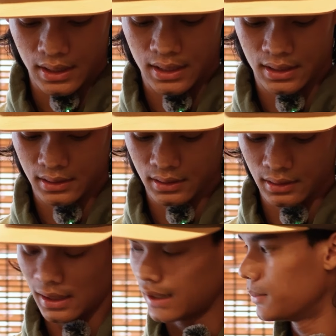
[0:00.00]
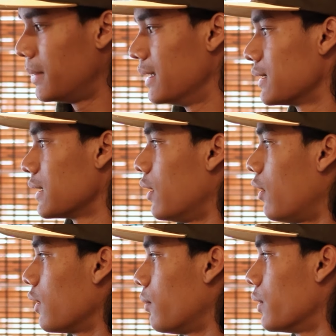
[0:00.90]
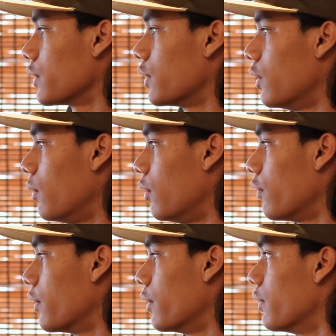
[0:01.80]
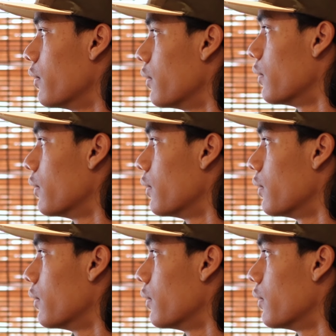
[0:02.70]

And that's basically all I want to go over.